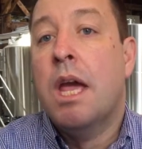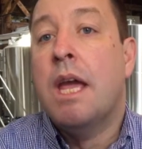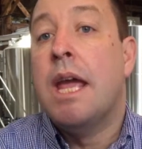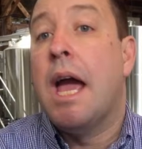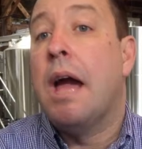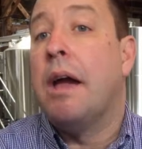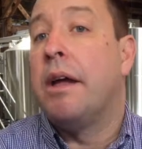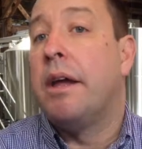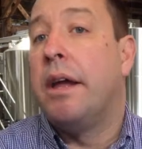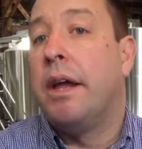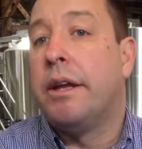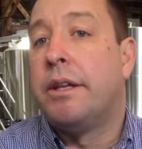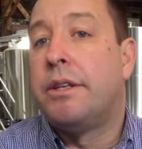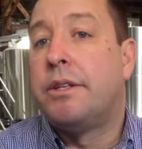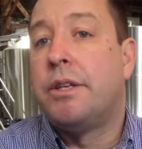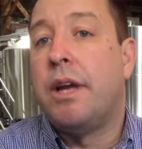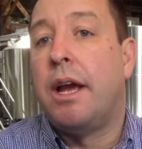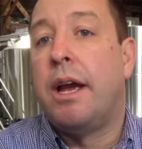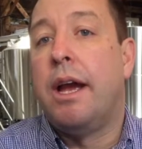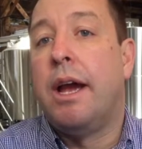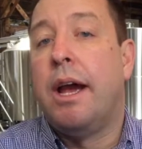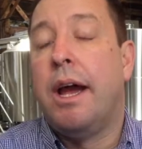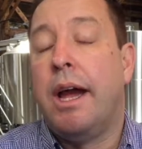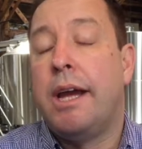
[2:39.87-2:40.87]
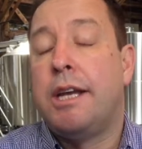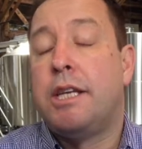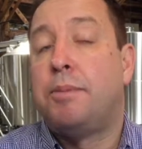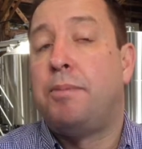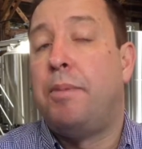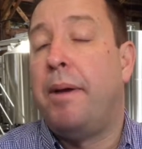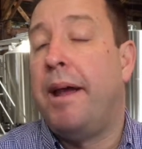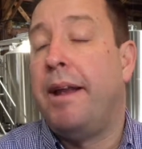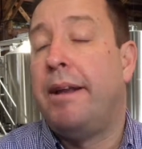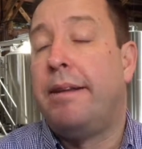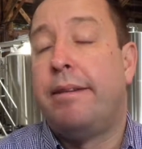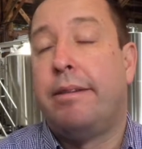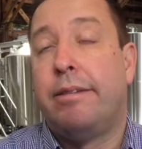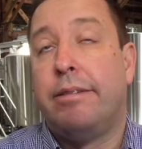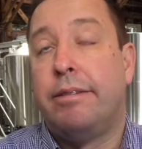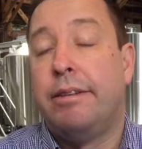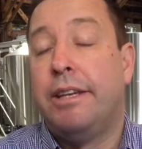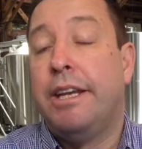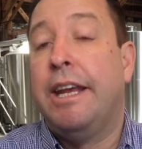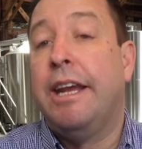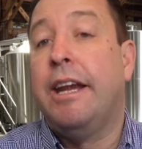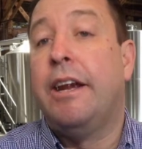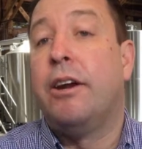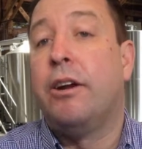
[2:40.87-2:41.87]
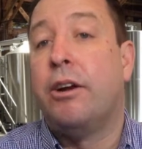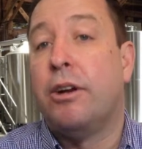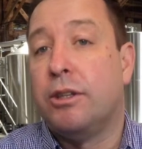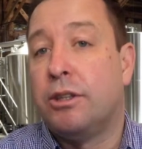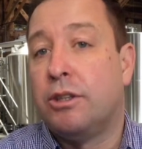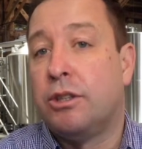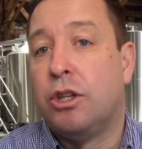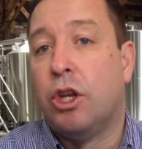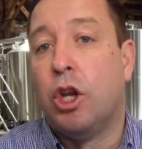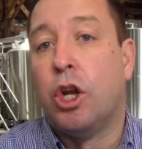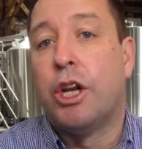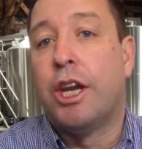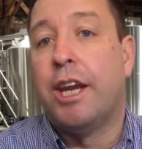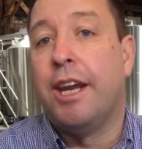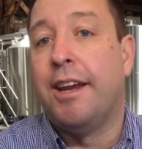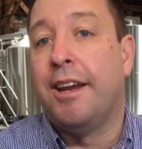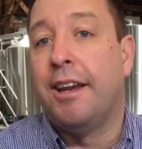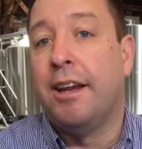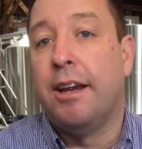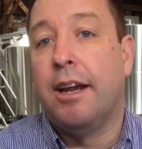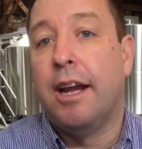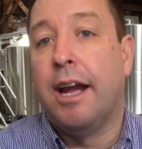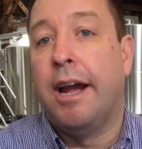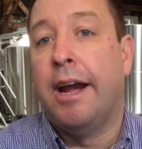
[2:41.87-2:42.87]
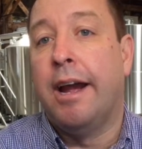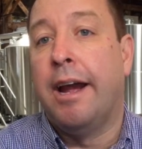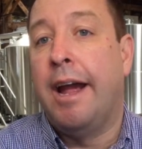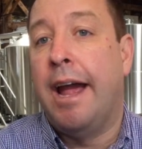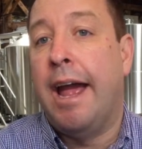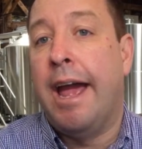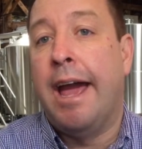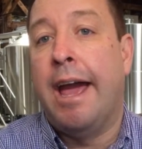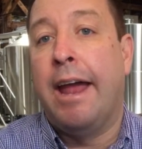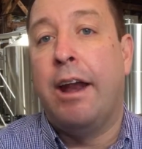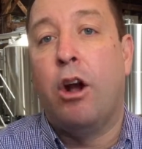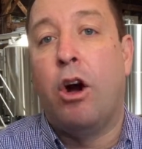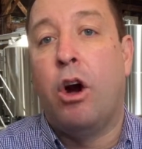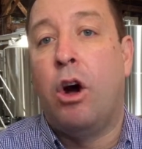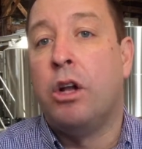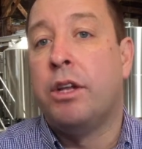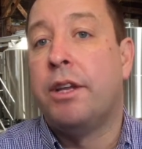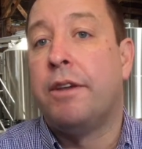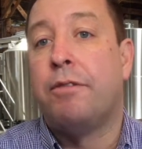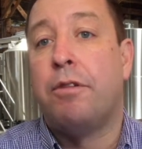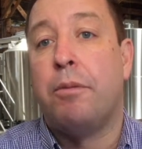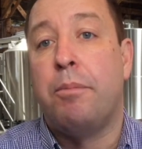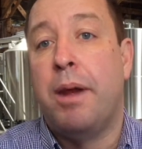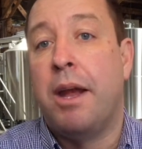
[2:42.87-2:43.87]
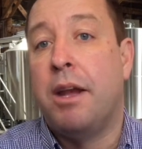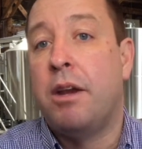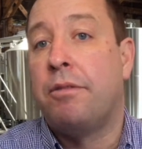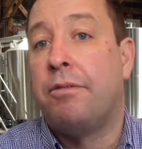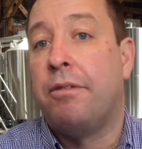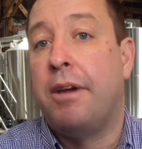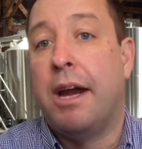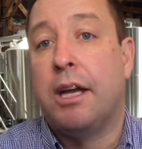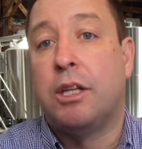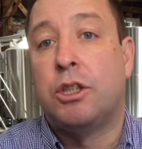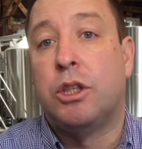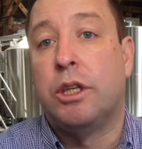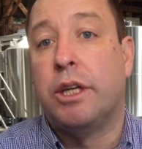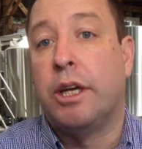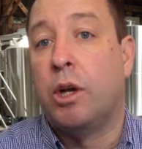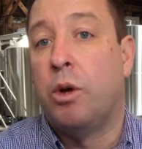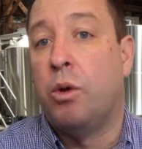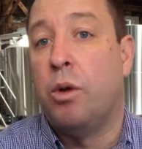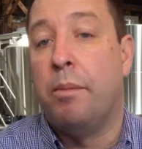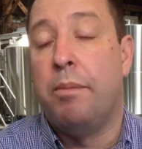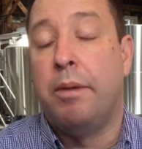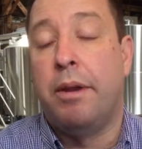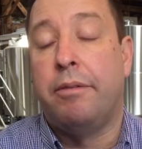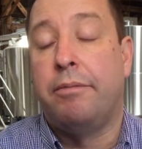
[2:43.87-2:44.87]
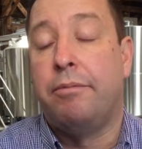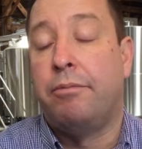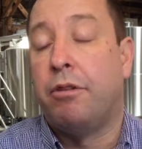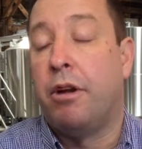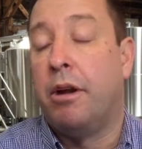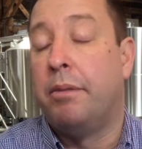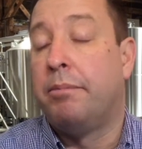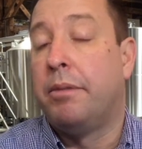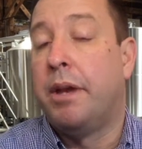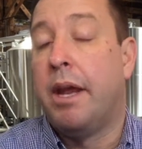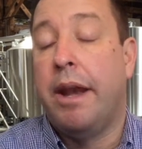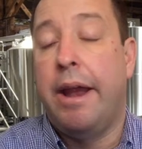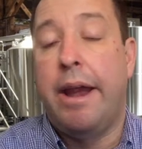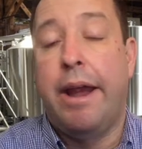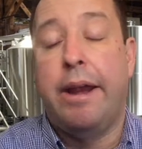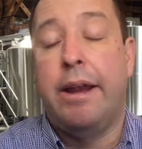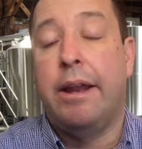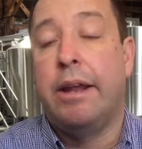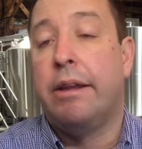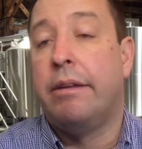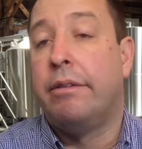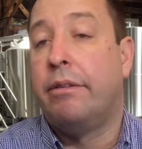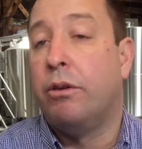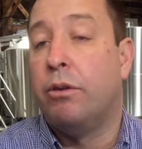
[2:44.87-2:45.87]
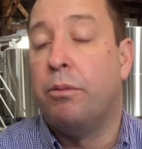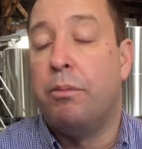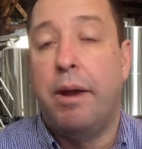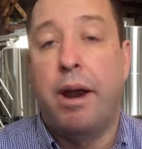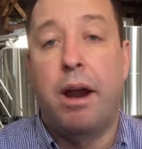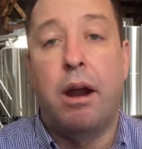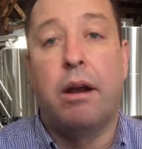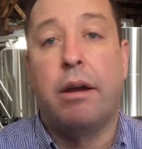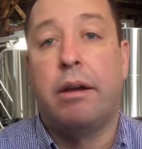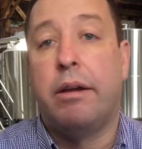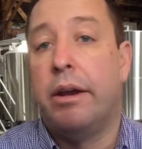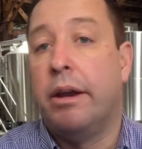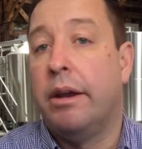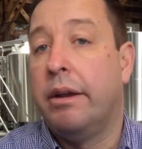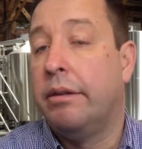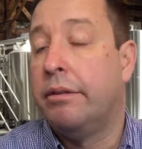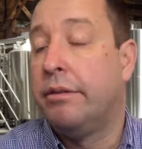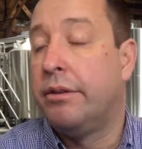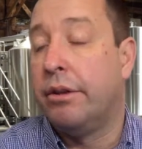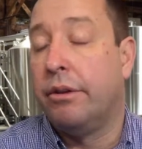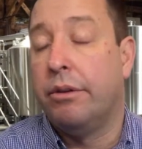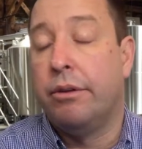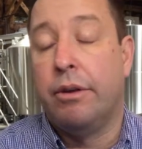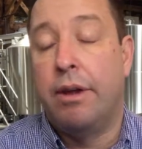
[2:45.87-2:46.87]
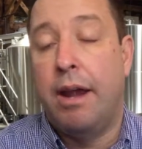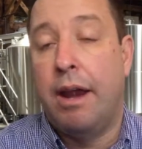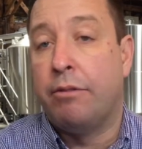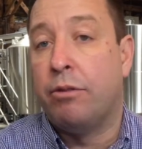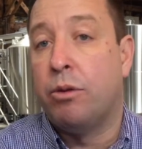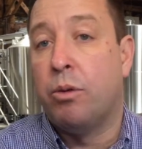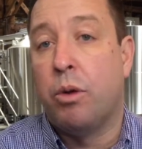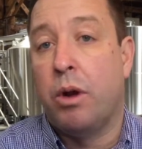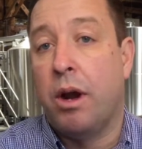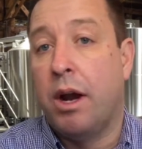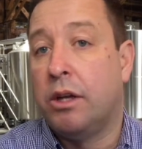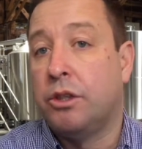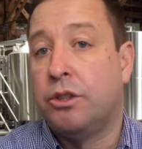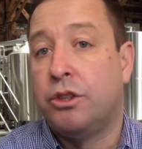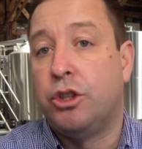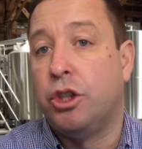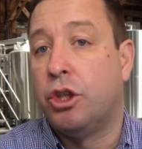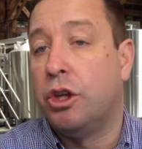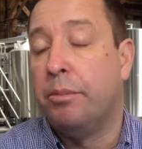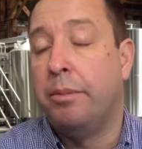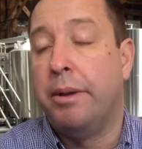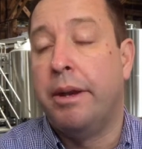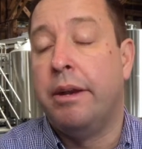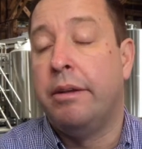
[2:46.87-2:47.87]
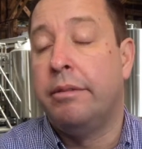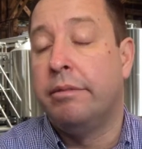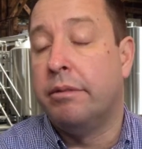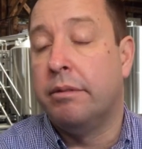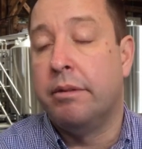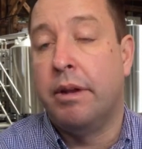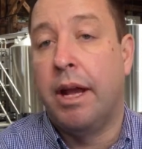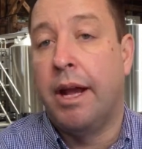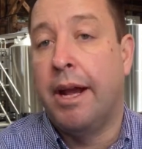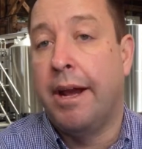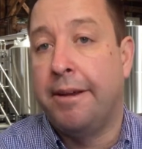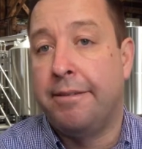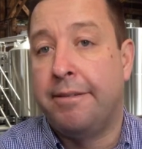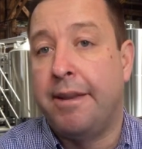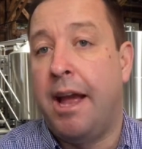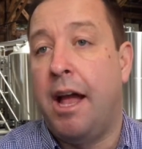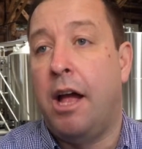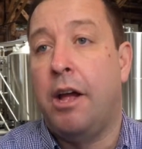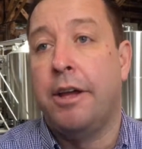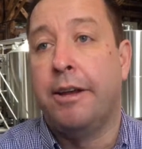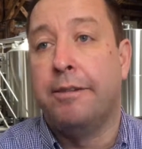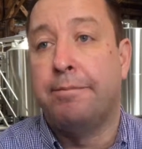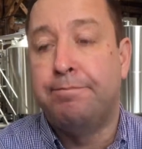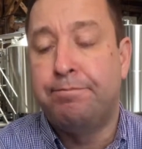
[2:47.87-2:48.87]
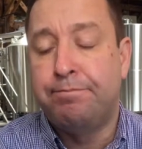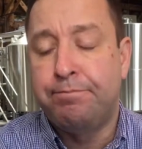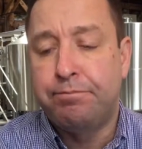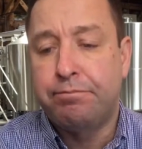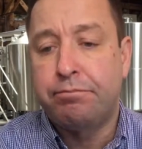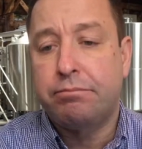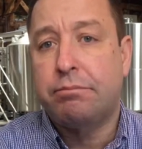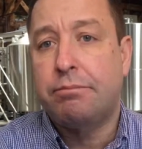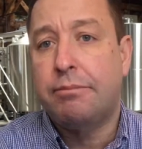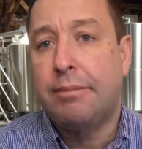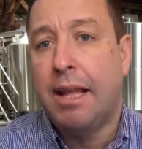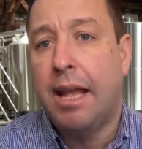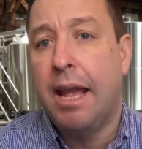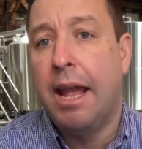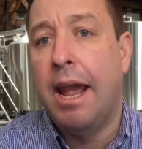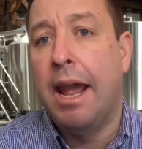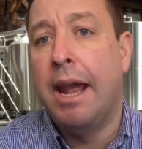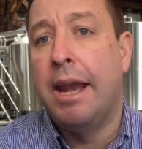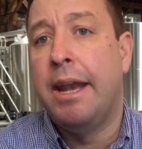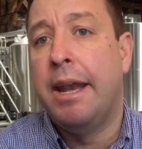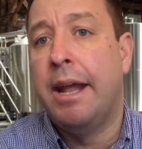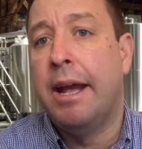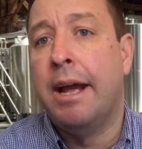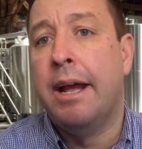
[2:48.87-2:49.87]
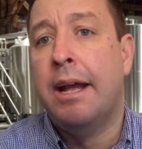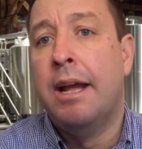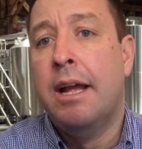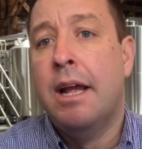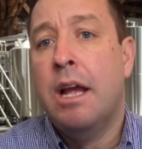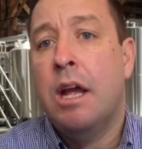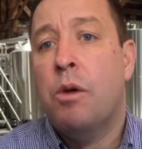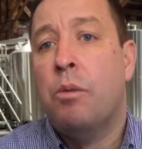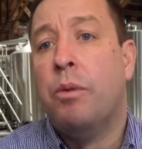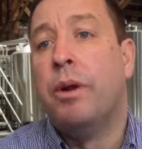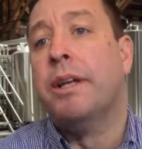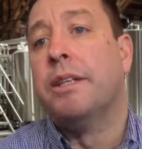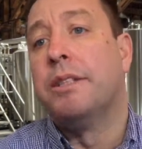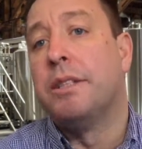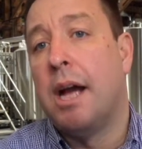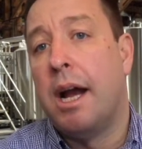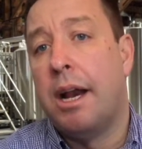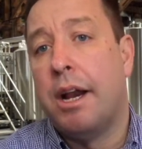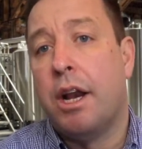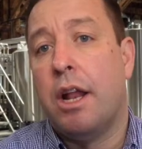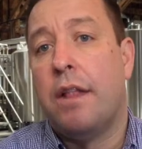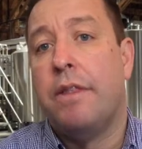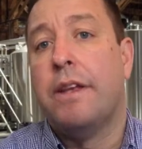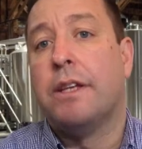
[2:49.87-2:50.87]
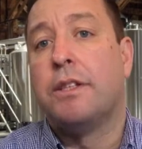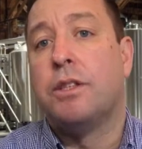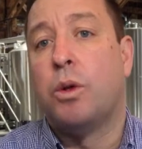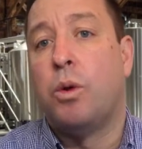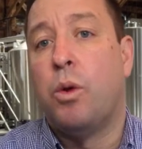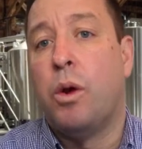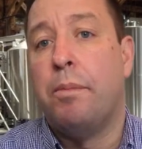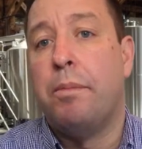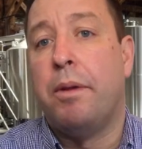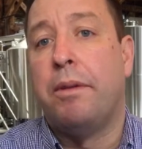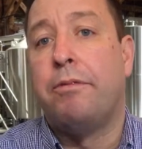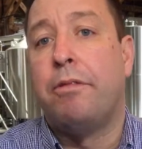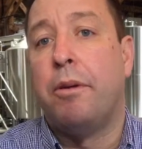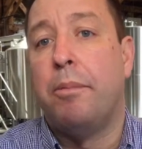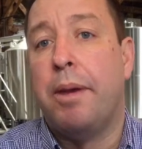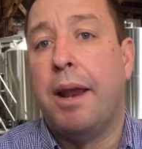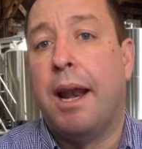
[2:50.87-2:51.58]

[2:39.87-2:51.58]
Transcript: Yeah, it's. I spent years looking at all different manufacturing equipment, from Canadian to American to everywhere else, German, Italian. And we decided on this equipment from